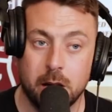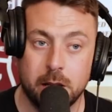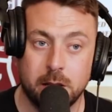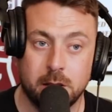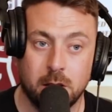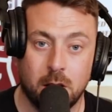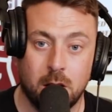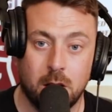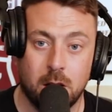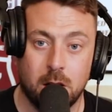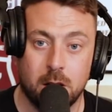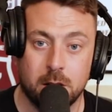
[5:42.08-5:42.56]
I
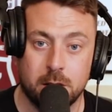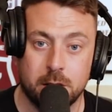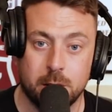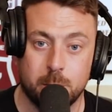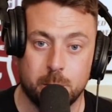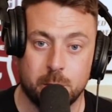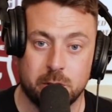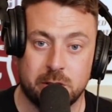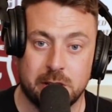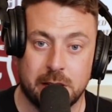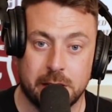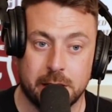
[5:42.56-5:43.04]
thought
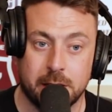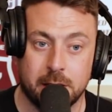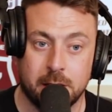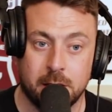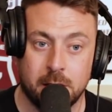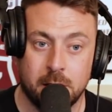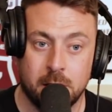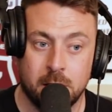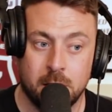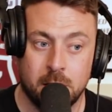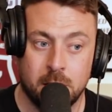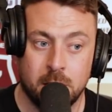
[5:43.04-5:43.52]
it was
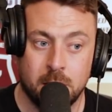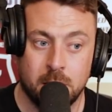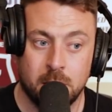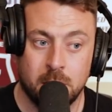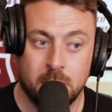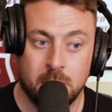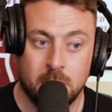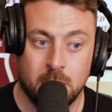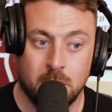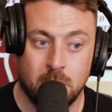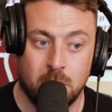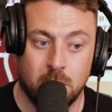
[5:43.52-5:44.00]
like,
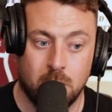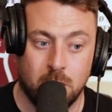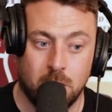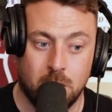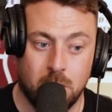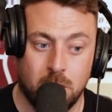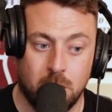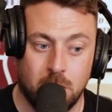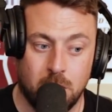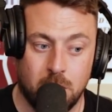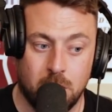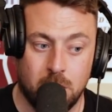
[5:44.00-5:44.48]

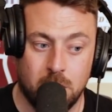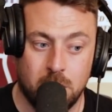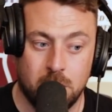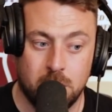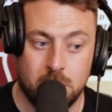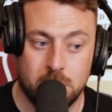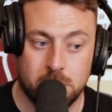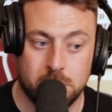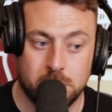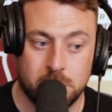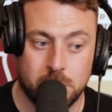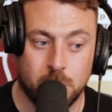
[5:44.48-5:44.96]
oh,
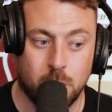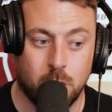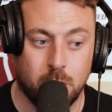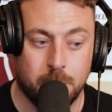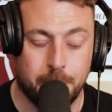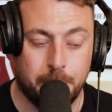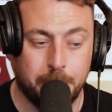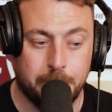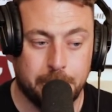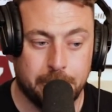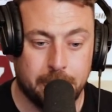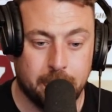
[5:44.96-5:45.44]
you know,
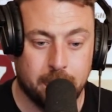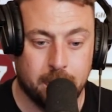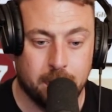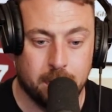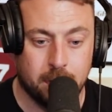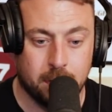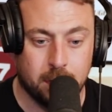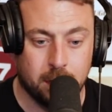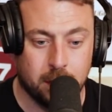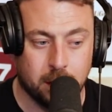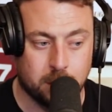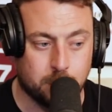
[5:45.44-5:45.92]

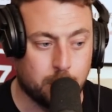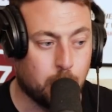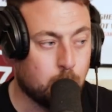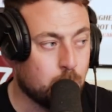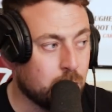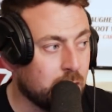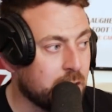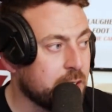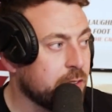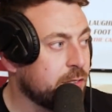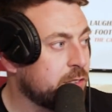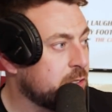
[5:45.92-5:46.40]
it's about
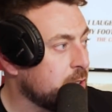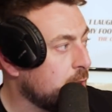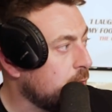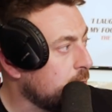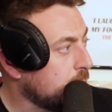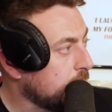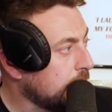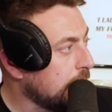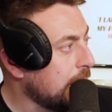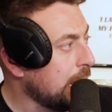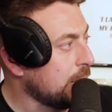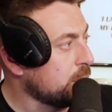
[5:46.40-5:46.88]

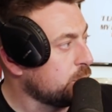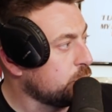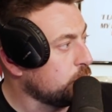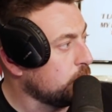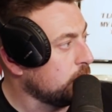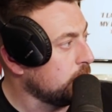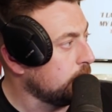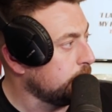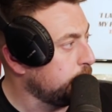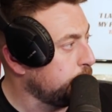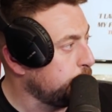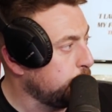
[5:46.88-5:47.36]
livestock and lads
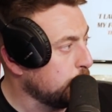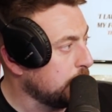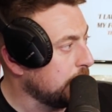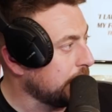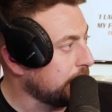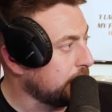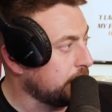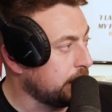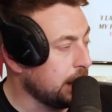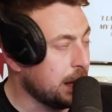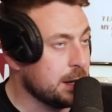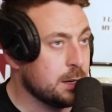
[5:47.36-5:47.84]
showing. But
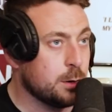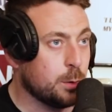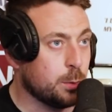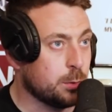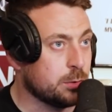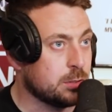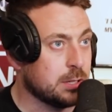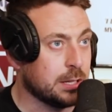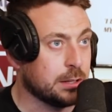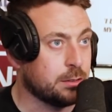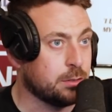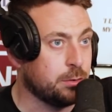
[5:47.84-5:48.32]
like, then there
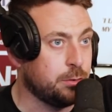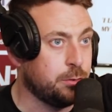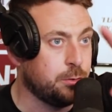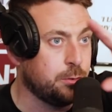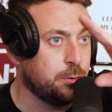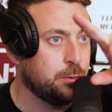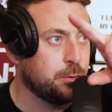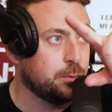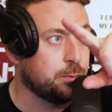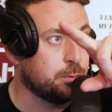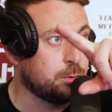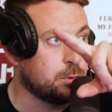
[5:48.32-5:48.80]
was like
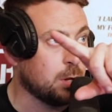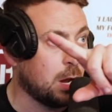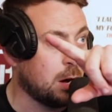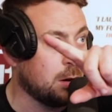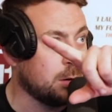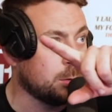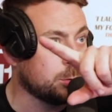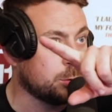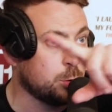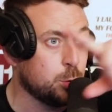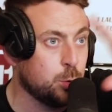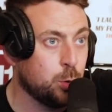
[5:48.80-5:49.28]

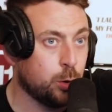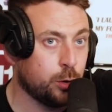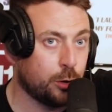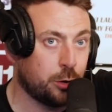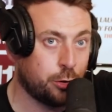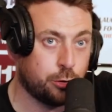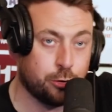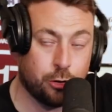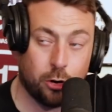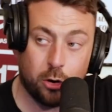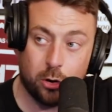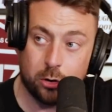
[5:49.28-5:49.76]
around
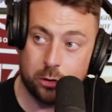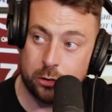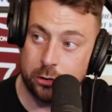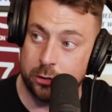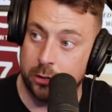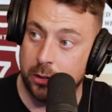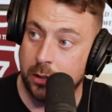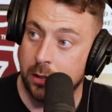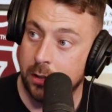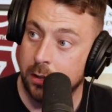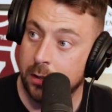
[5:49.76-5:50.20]
200 trucks.